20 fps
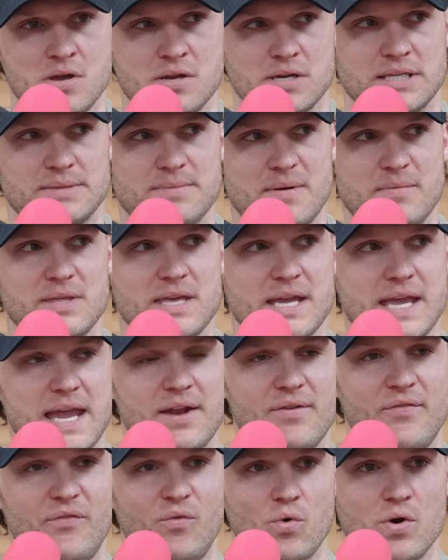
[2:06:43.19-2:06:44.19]
because maybe they
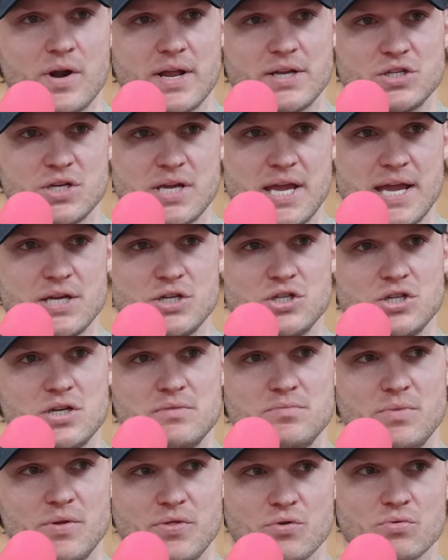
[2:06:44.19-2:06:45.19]
can't afford
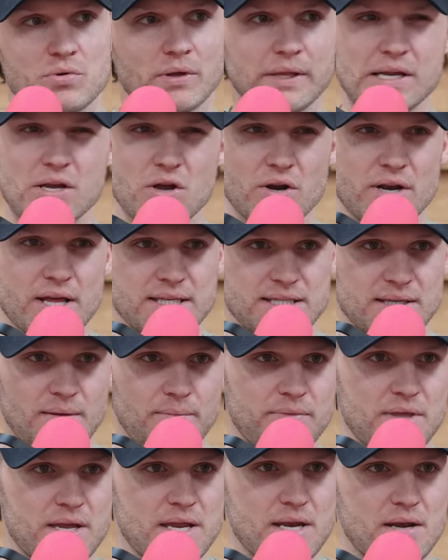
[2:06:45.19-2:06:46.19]
education, but they're really good at
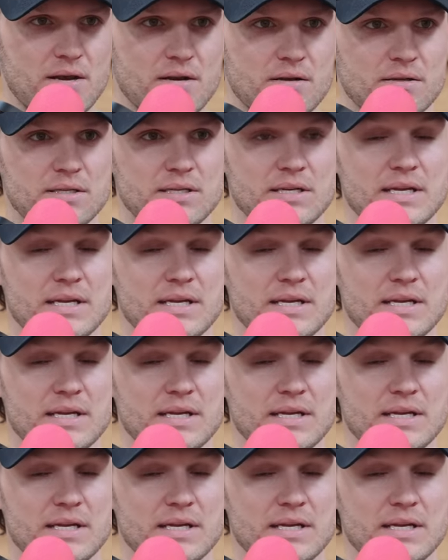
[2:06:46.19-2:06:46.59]
something.